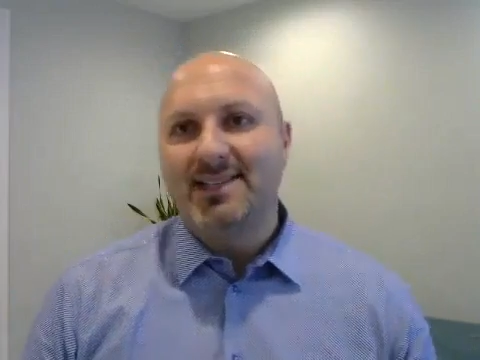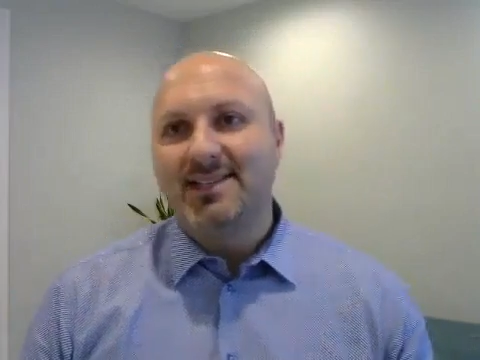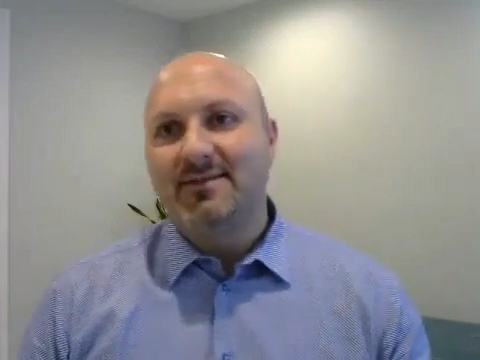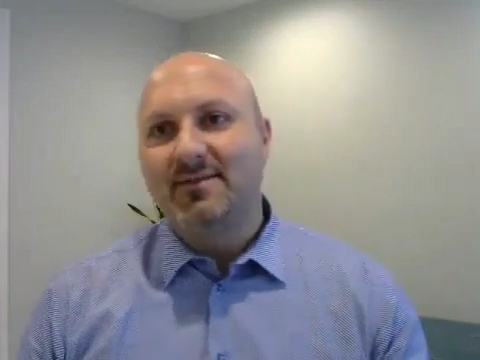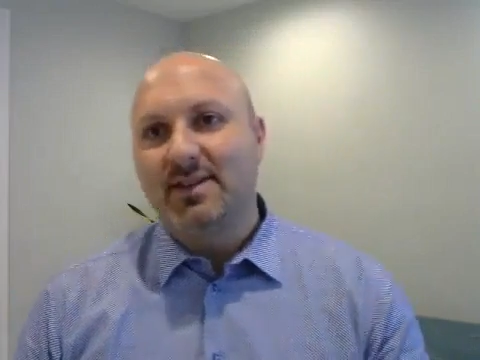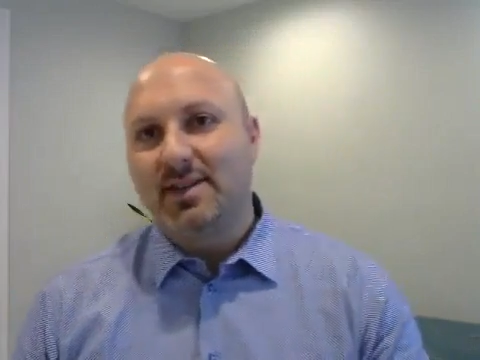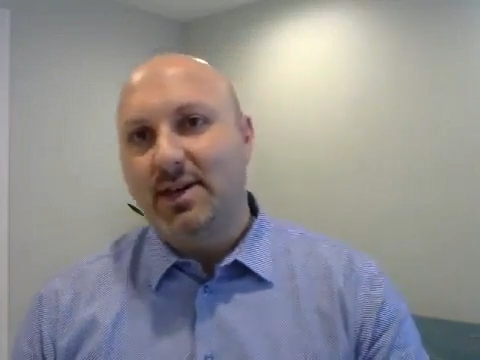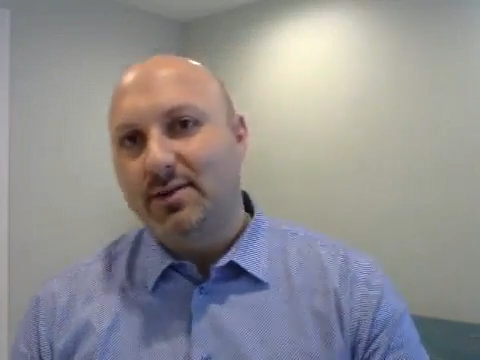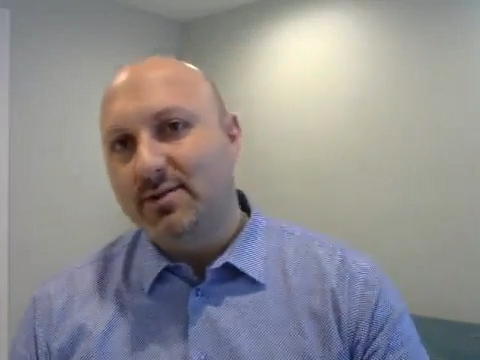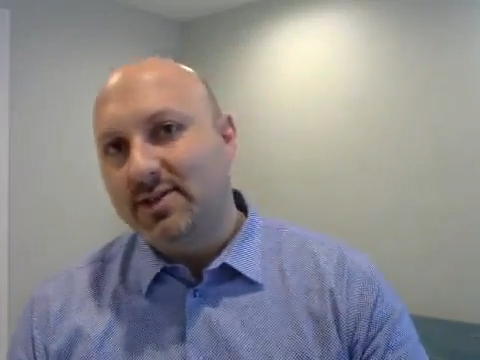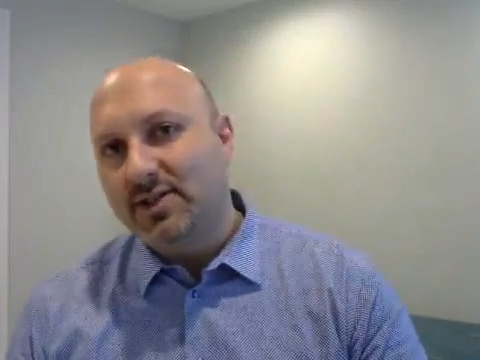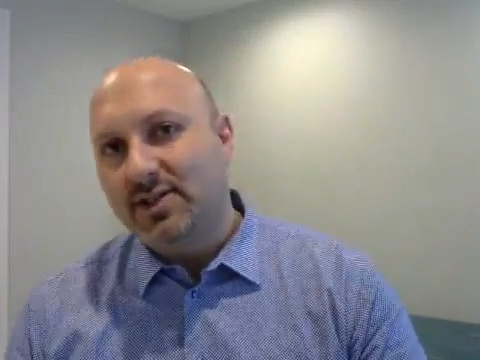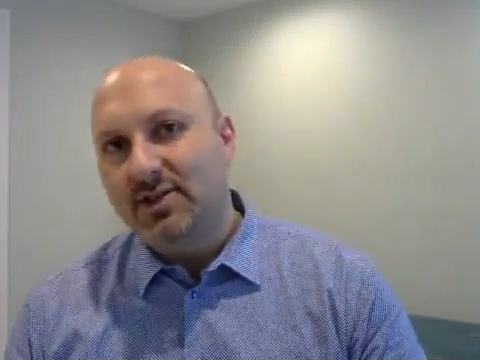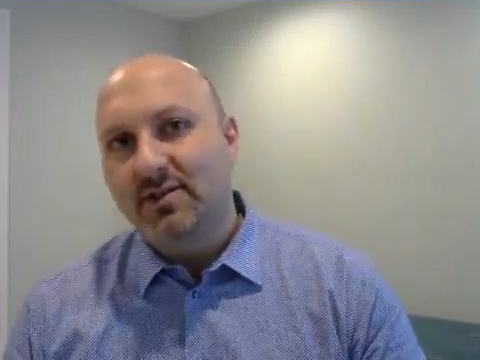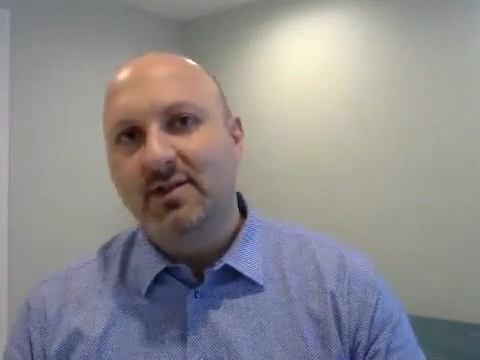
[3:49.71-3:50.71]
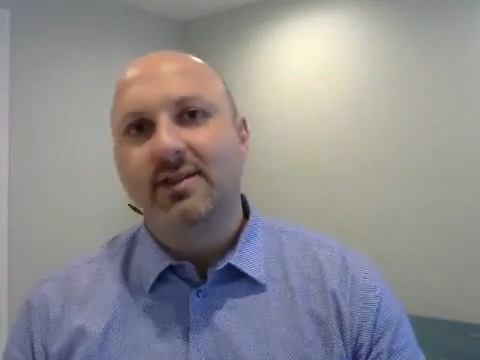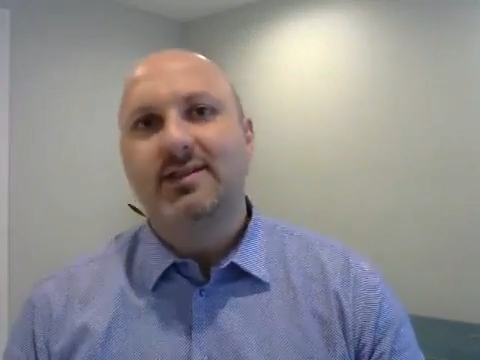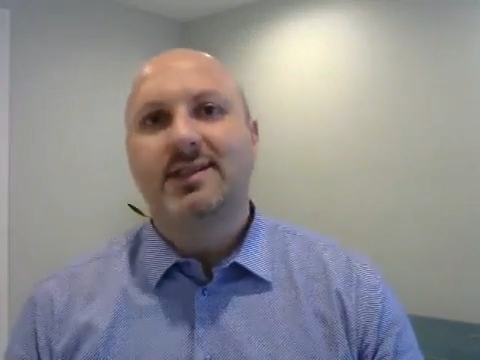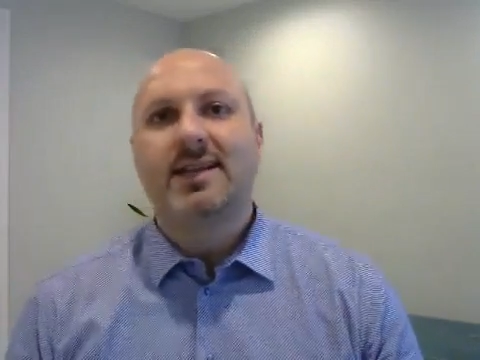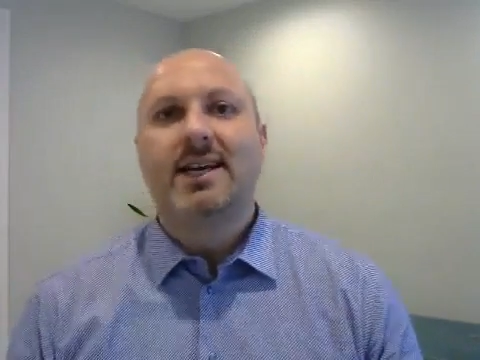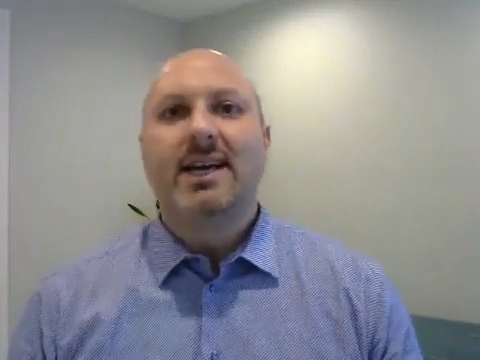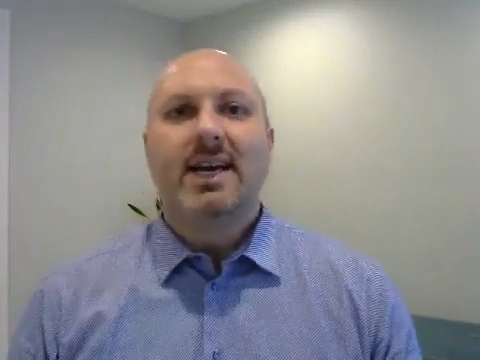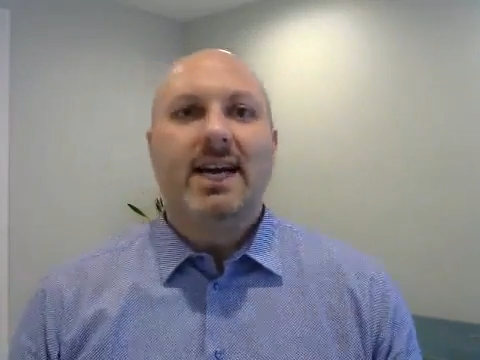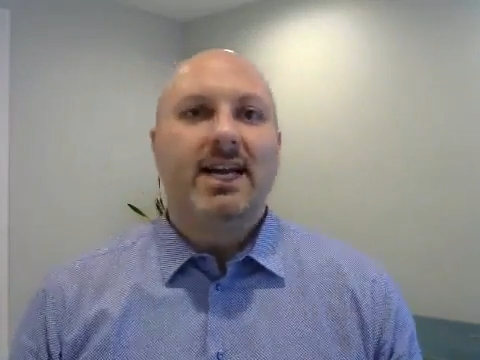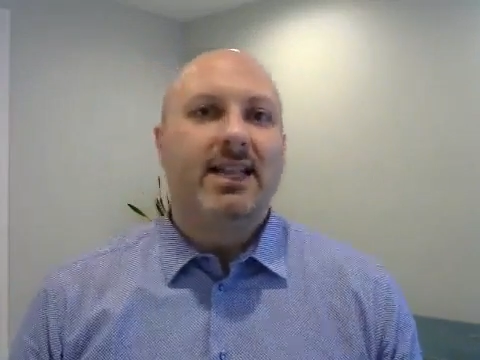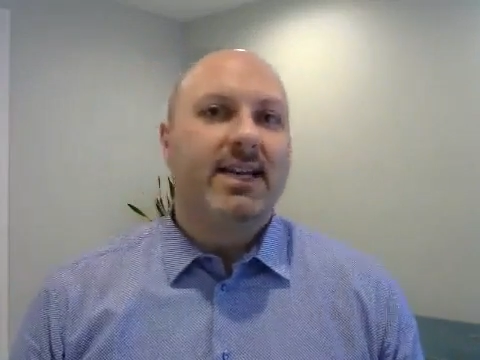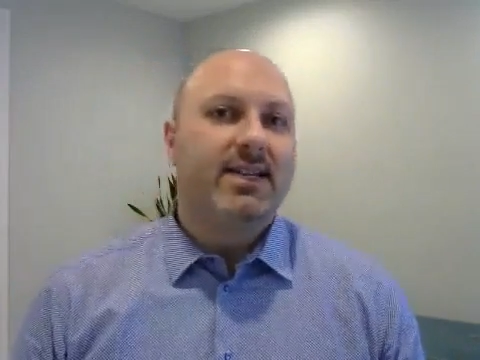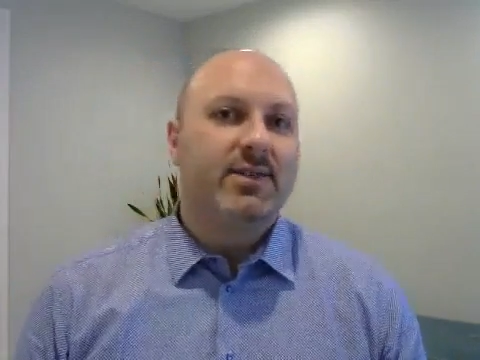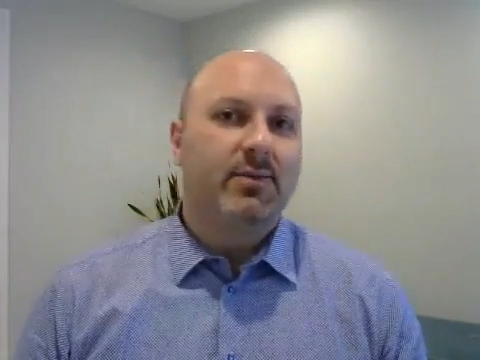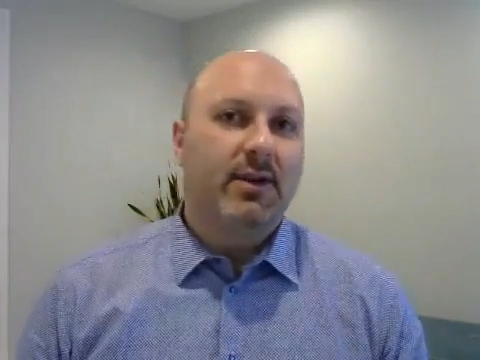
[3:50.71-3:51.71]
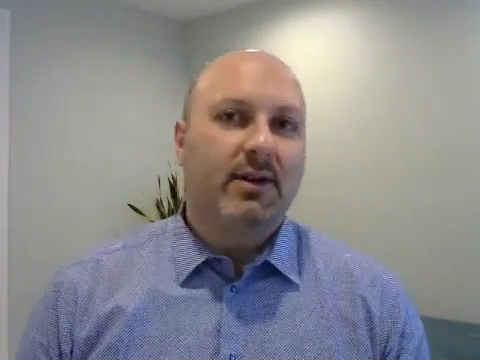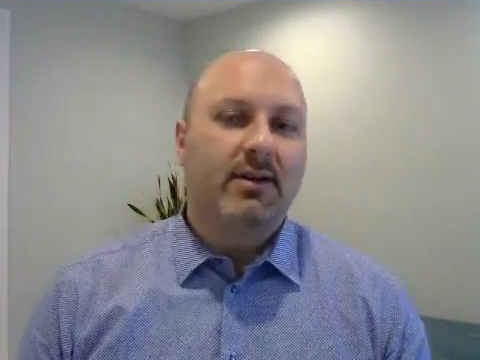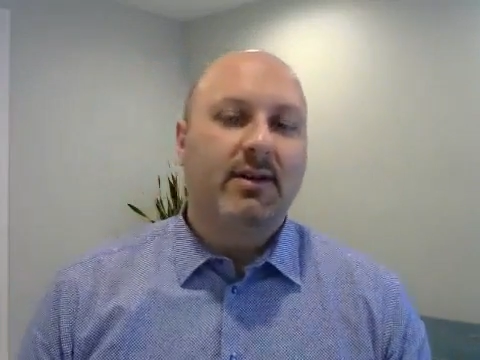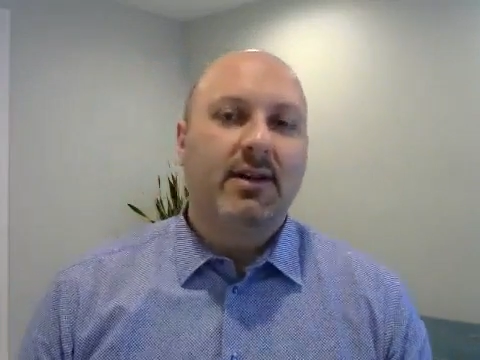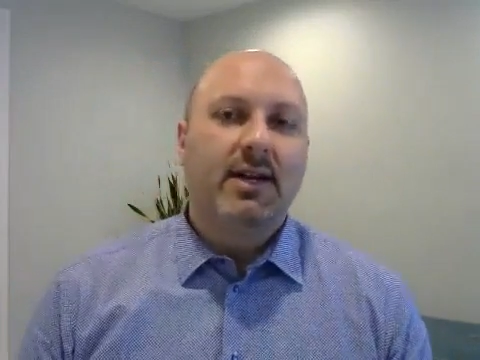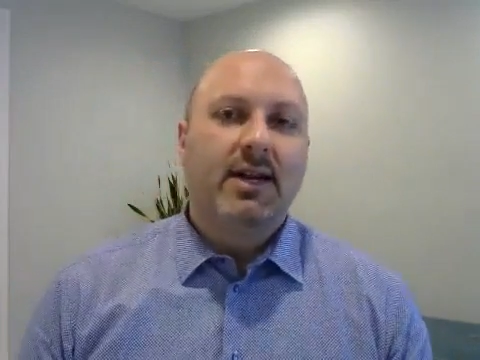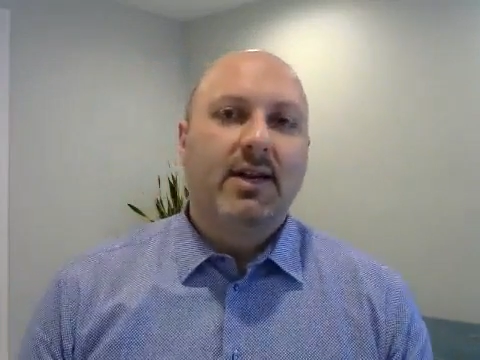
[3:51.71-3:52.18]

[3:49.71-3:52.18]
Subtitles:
different co-insurance, and that's where